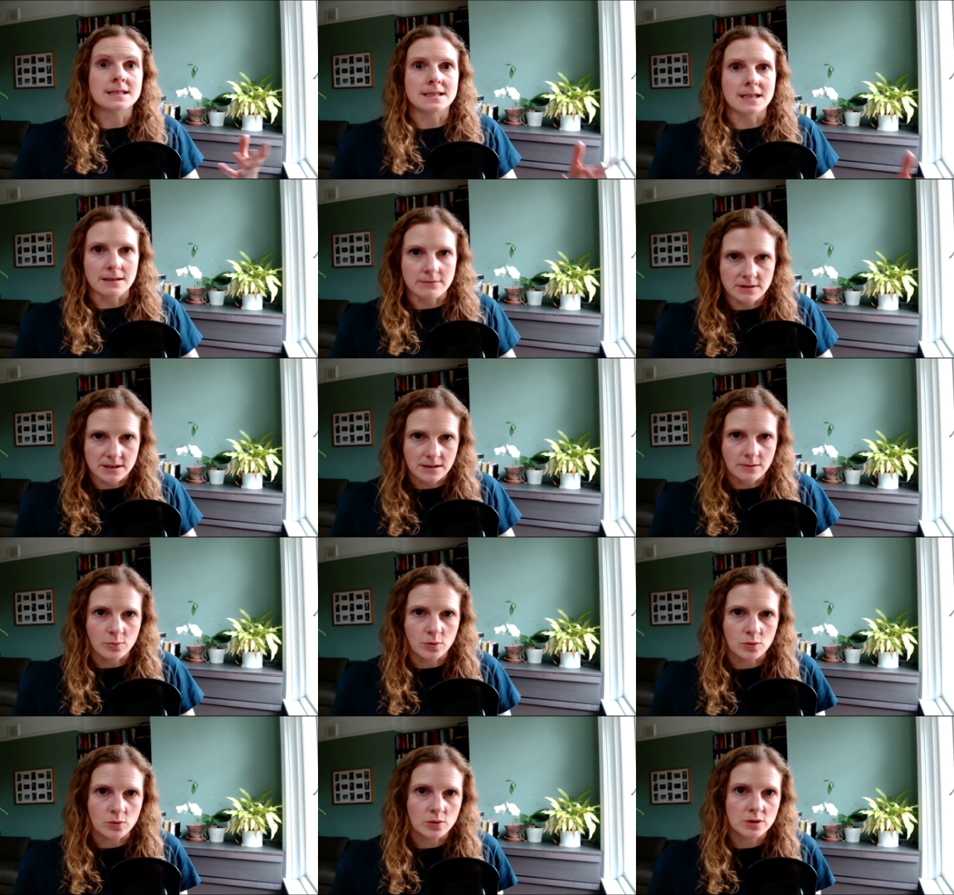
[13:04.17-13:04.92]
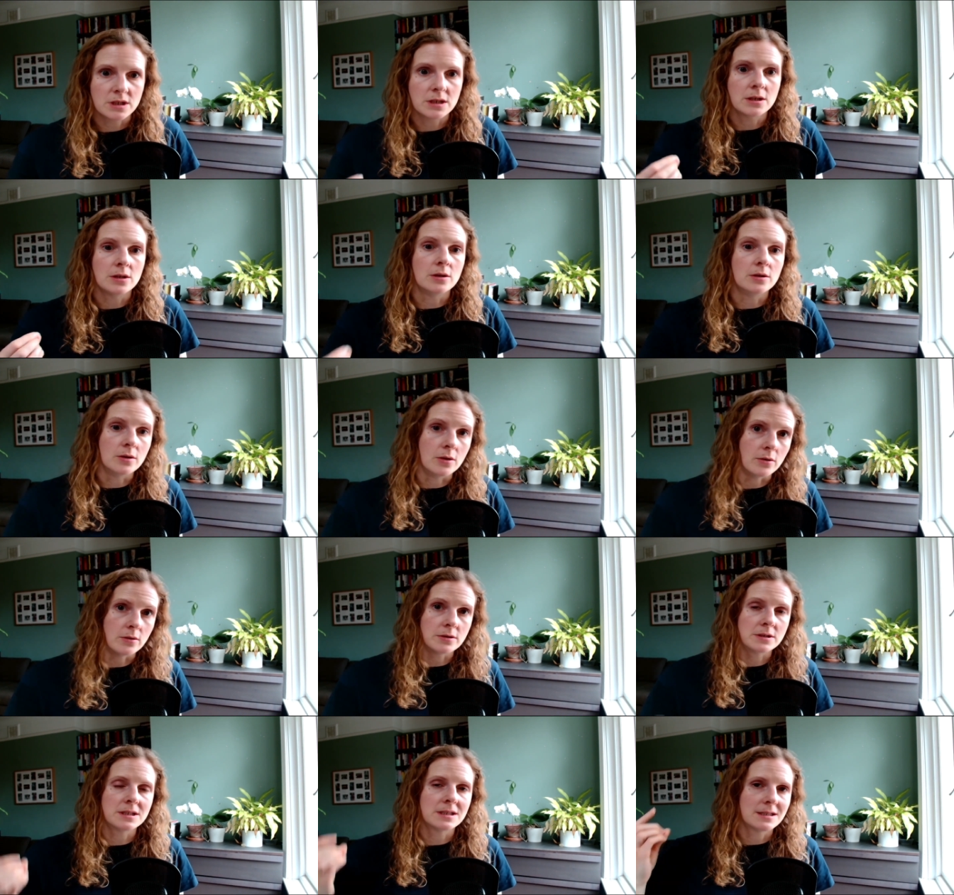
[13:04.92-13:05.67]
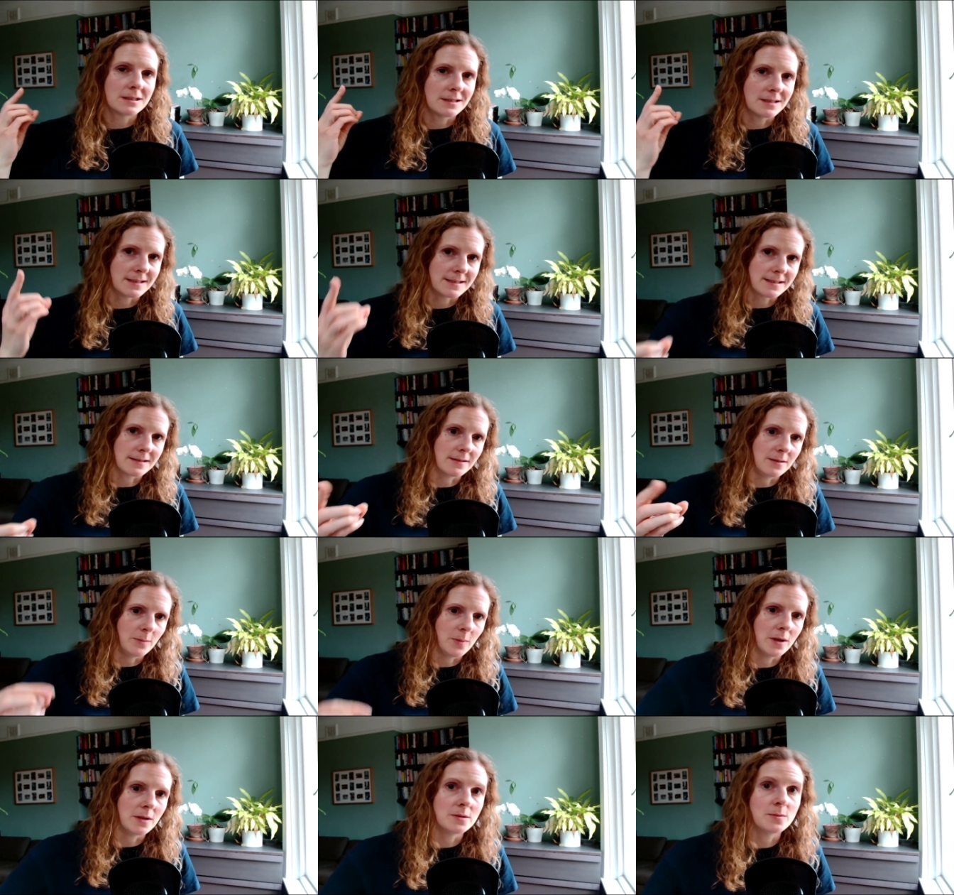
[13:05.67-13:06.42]
a sounding board, not a
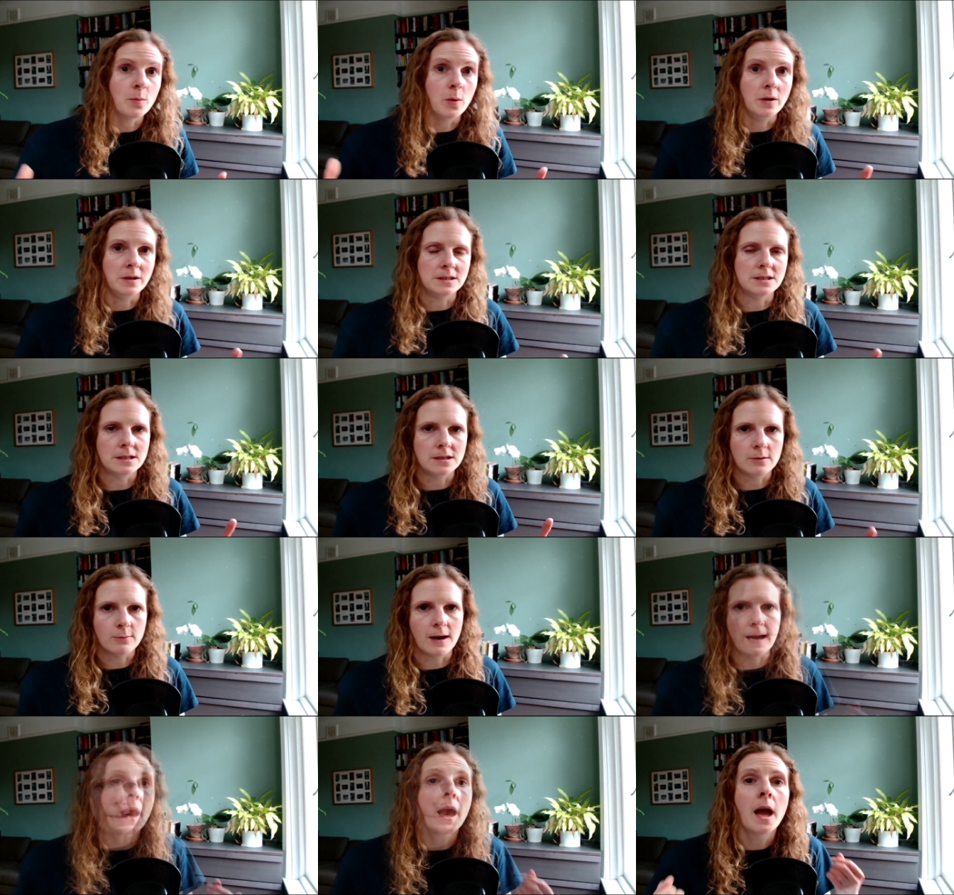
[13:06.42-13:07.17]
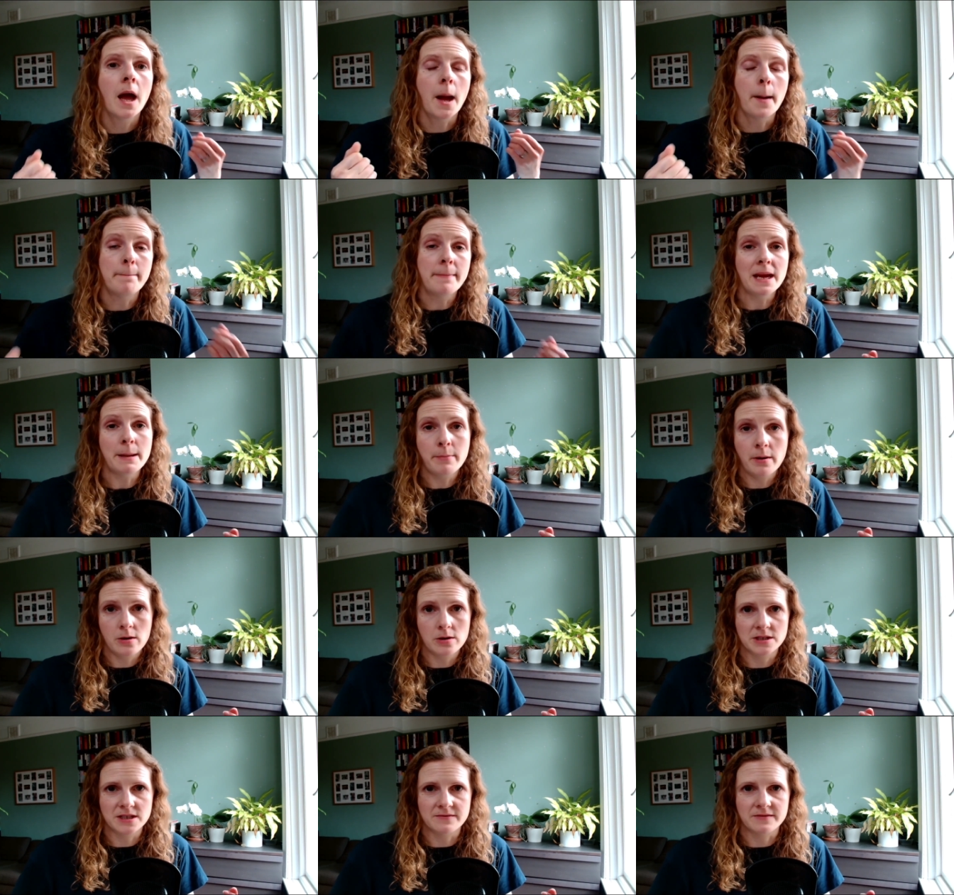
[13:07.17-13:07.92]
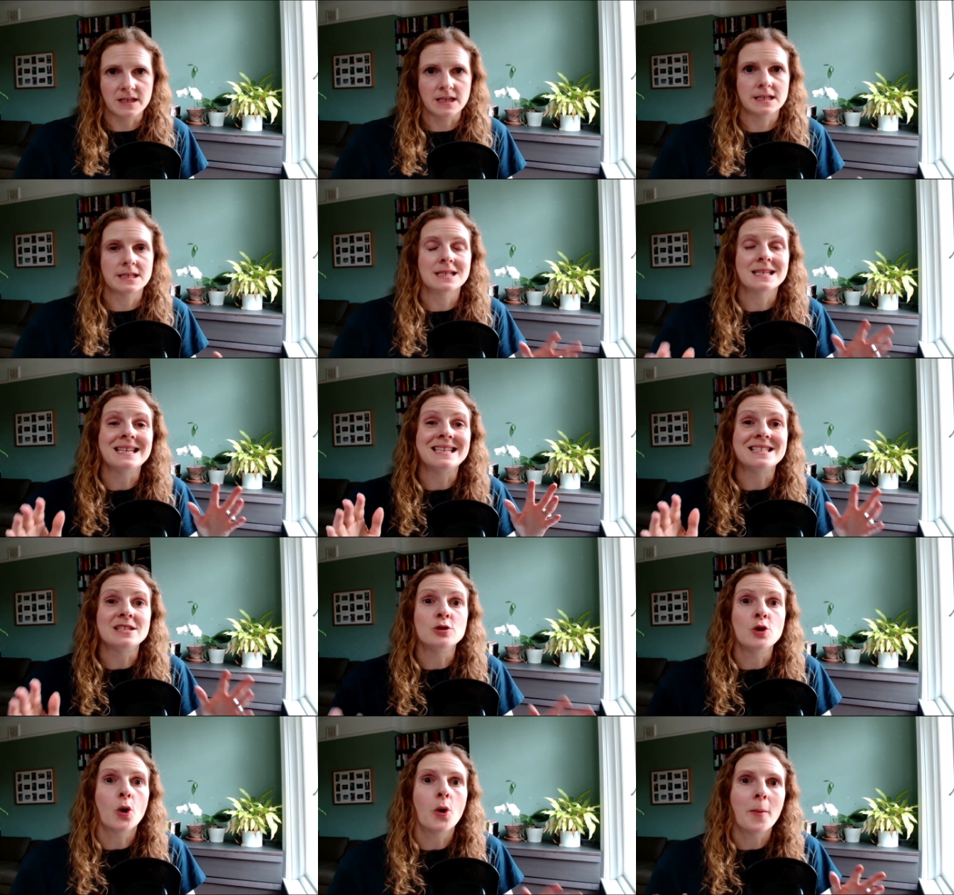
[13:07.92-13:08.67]
signpost pointing the way. A big part of this
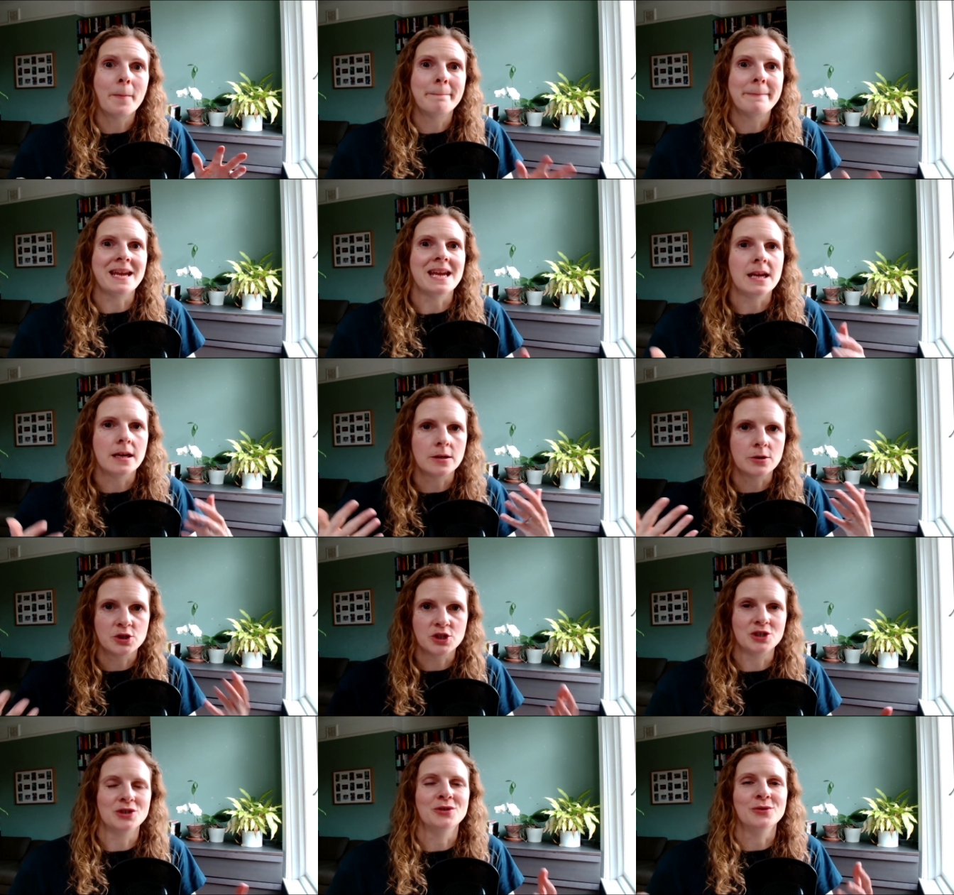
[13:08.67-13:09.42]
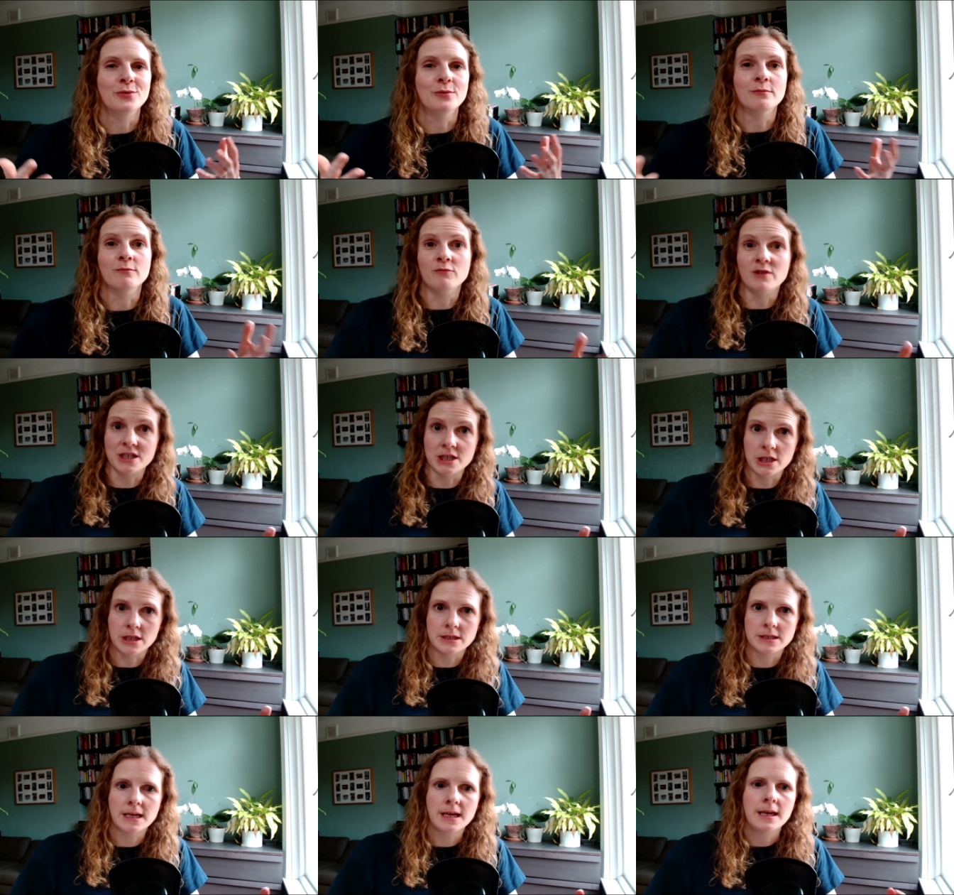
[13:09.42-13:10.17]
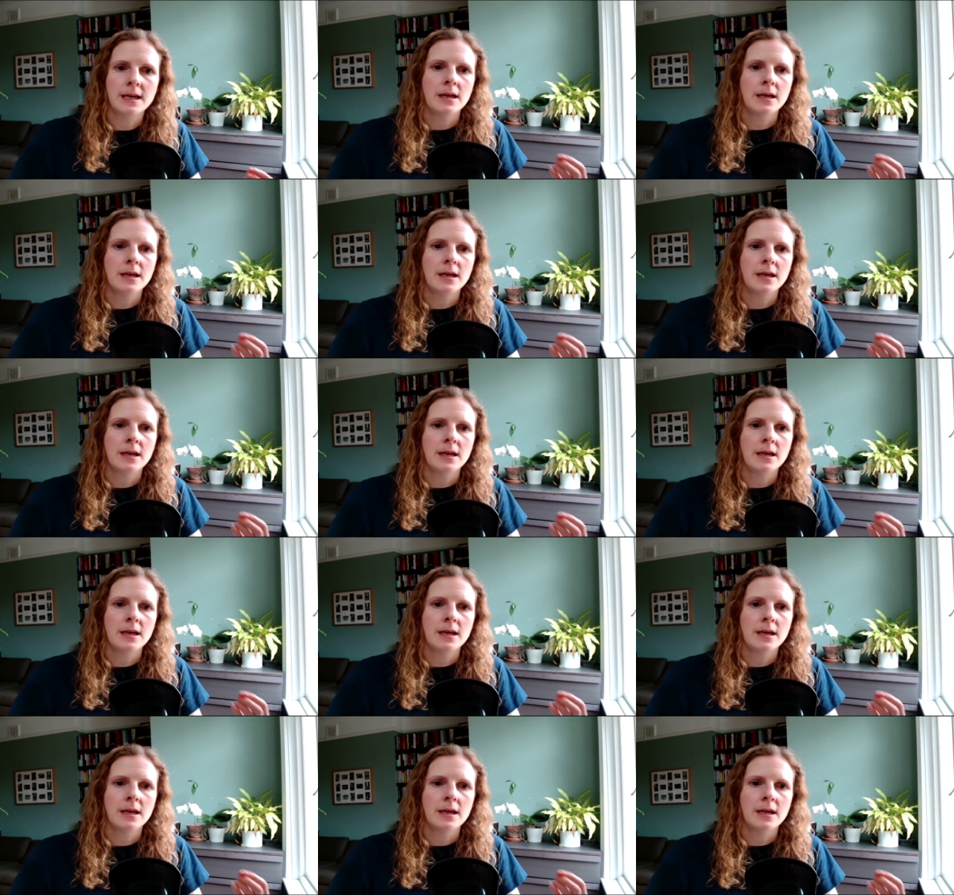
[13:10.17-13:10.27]
is not being too rigid.